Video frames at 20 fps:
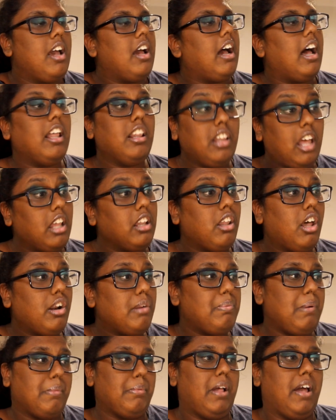a lot
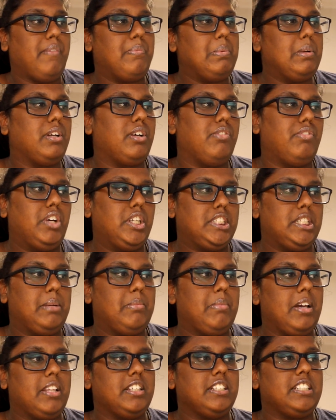of people have been conversing
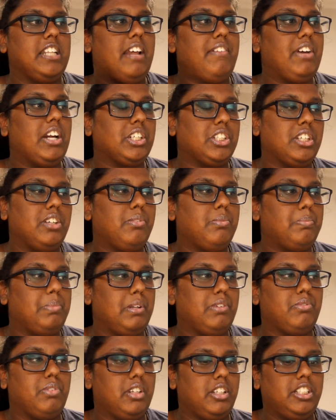about this, and I've actually
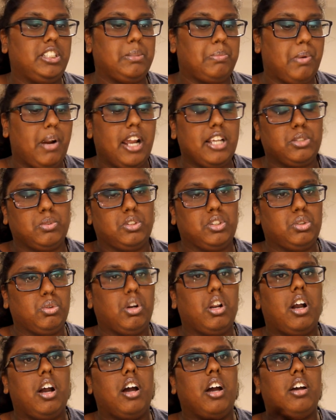been really surprised with
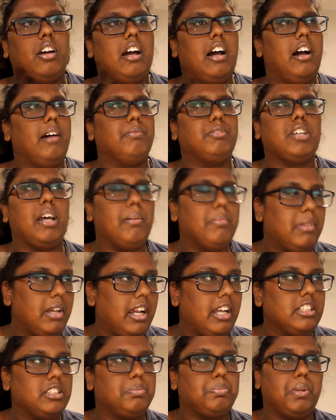Twitter. Tumblr
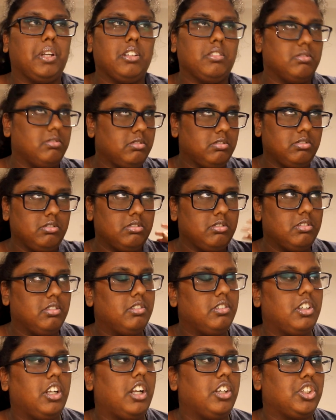has been
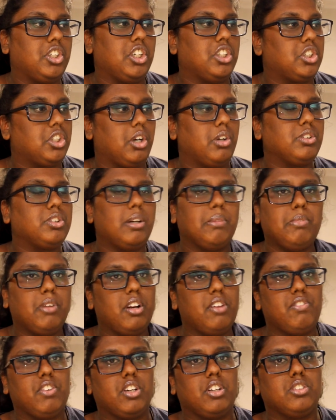a shit show, so I'm not
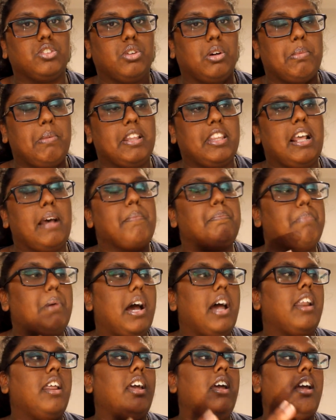even going to talk about that.
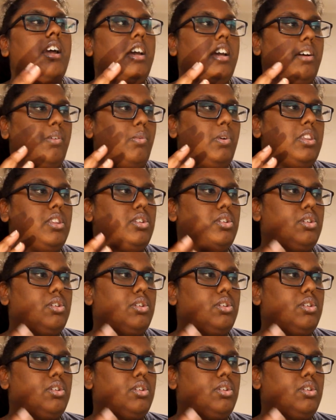But with